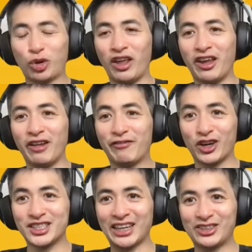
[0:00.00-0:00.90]

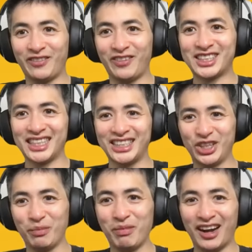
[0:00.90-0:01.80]
21st century version of
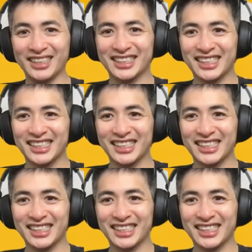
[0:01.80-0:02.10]
jukebox.